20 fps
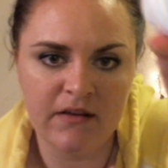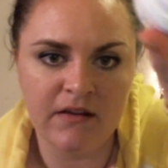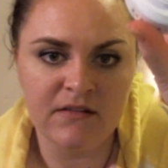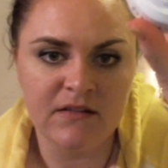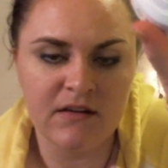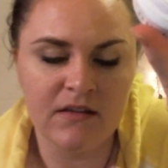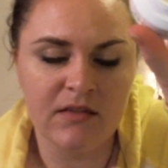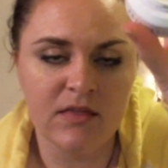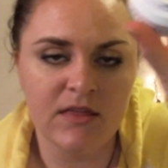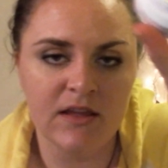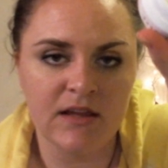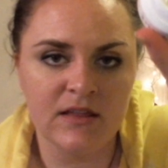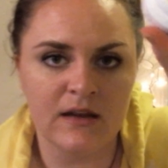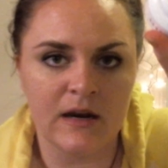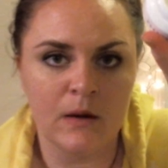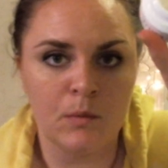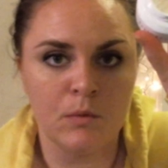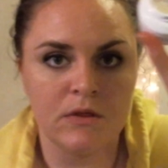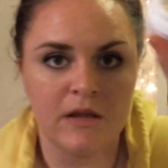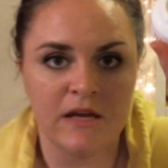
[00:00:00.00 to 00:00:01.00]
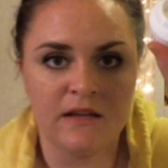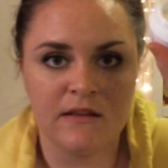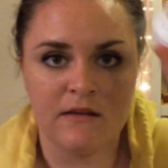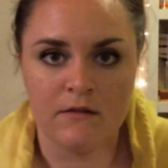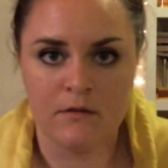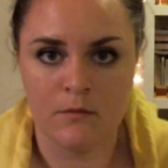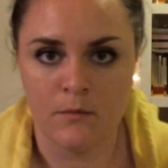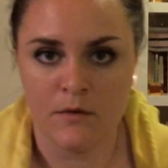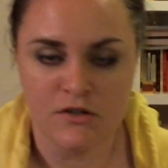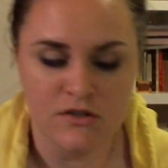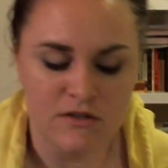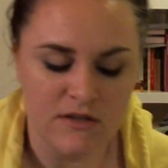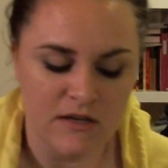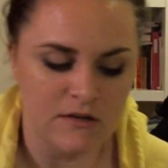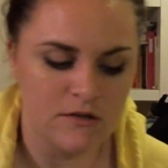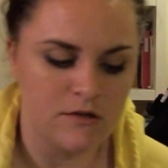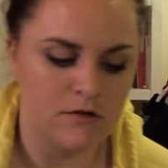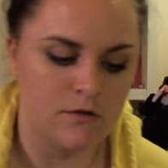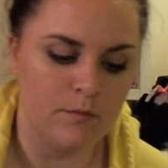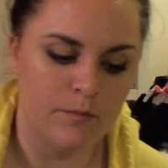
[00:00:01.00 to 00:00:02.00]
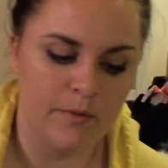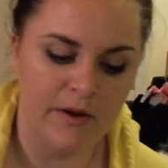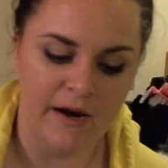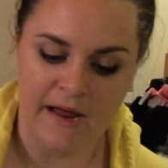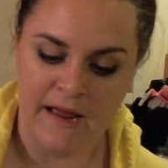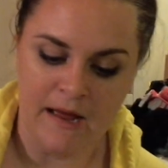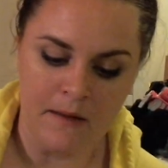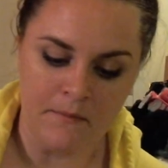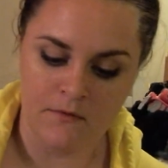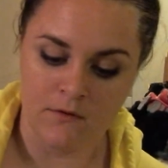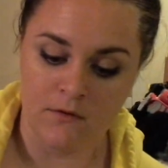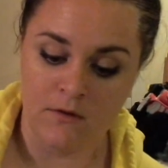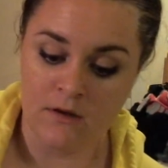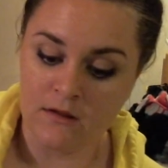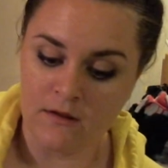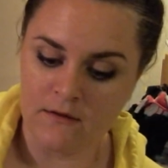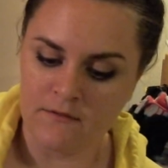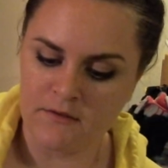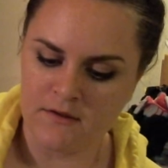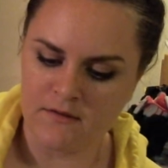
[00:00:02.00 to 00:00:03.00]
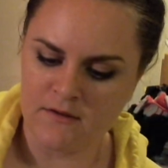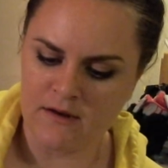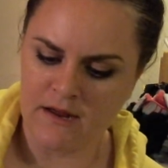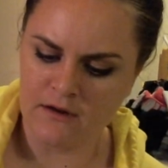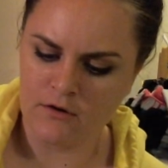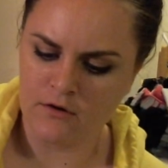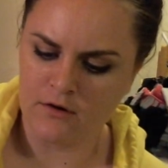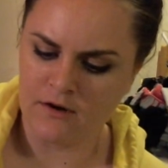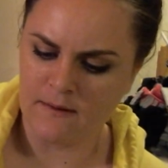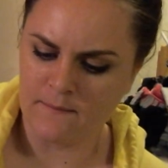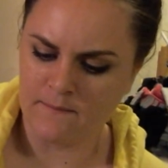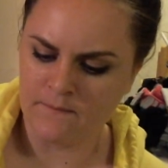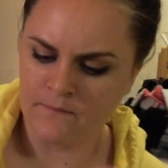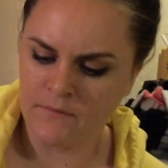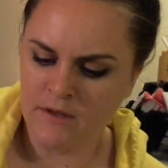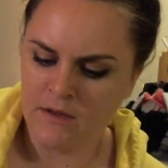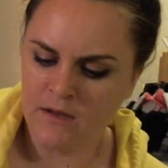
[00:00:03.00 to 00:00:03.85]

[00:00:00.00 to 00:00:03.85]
I didn't think that I would like this as much as I do, but I absolutely love this night cream.